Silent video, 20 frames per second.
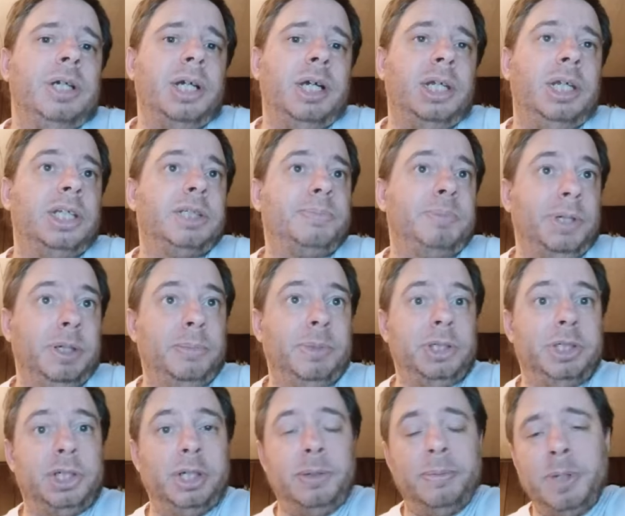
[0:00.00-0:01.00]
And that's pretty
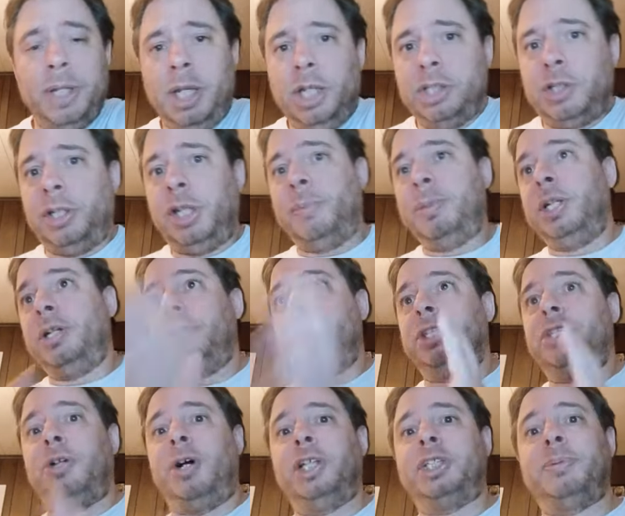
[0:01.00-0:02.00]
much it. So let me know
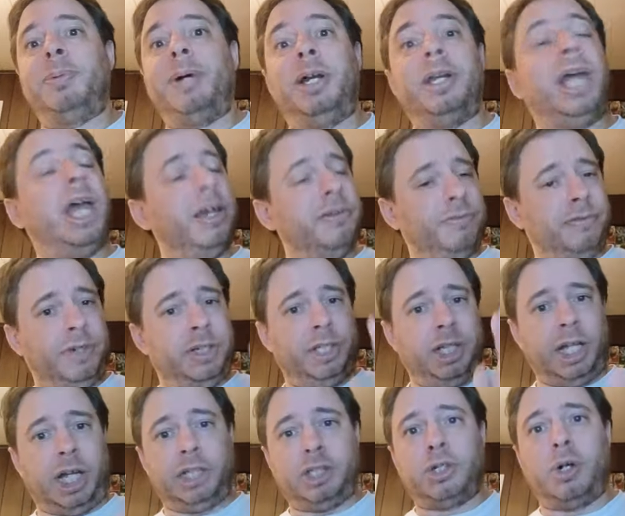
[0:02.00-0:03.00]
your thoughts about
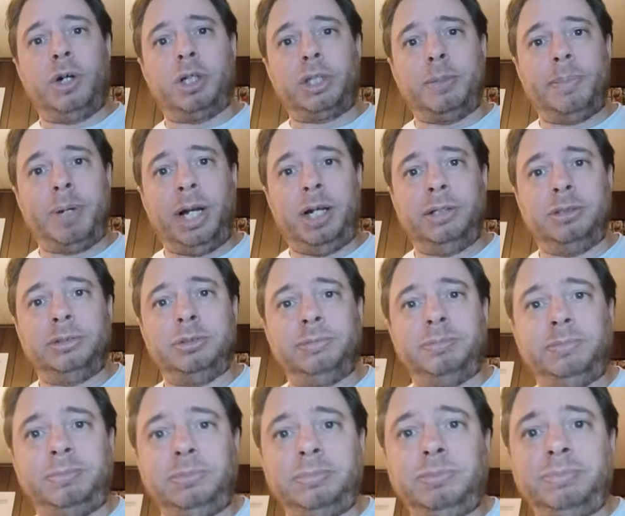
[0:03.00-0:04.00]
everything I talked about
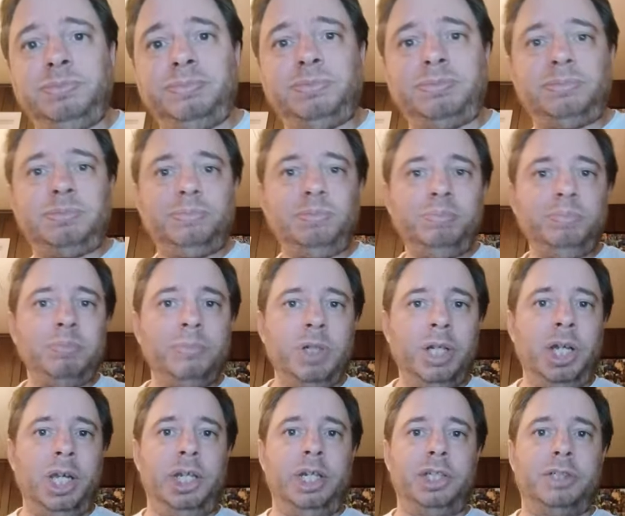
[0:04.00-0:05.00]

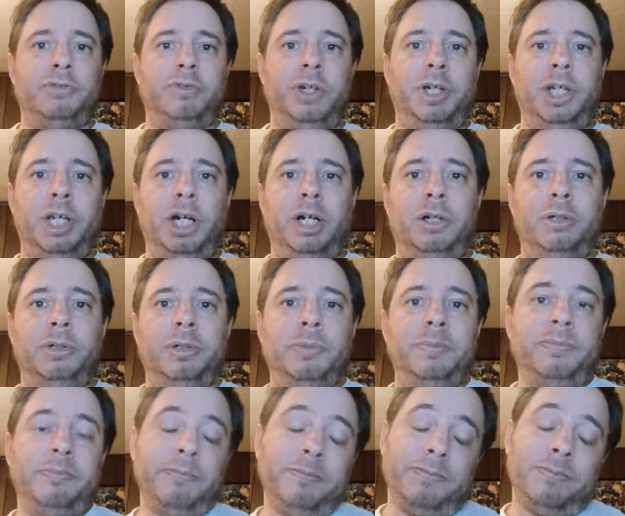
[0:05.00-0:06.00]
in this video,
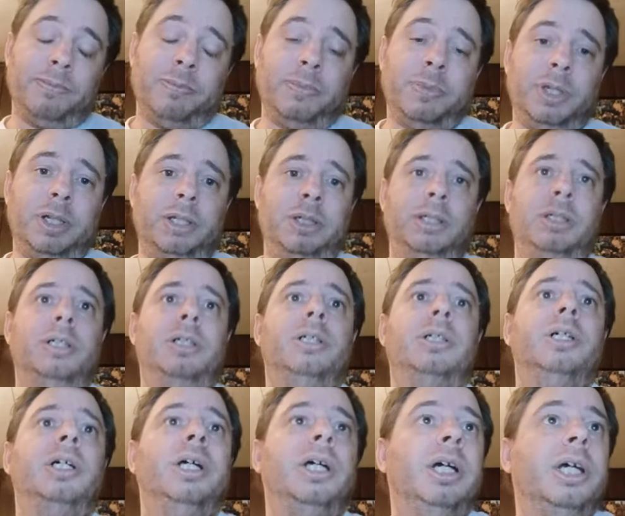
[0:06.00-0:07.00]

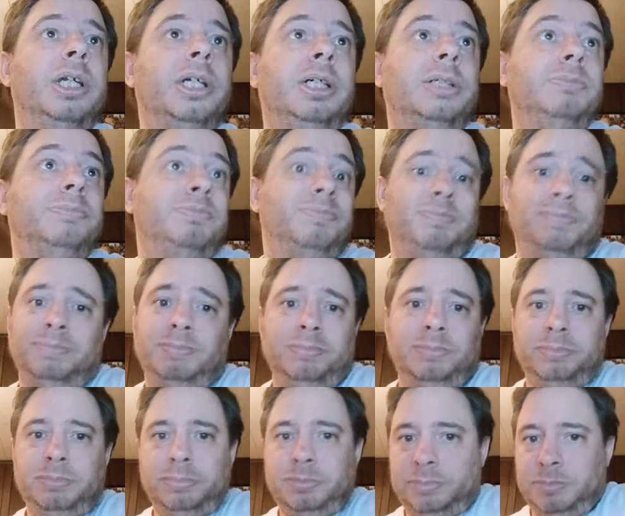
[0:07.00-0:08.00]
and um,
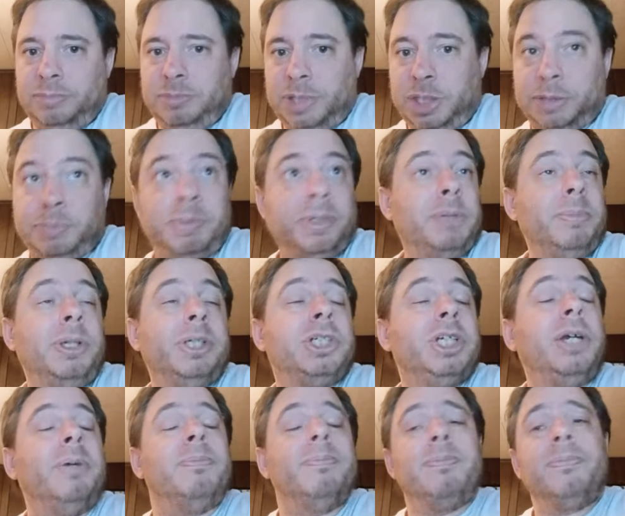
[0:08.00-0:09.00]
that's pretty
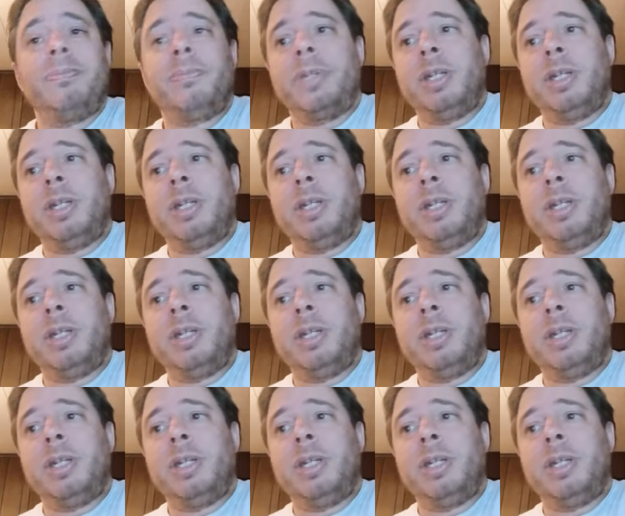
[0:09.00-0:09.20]
much it.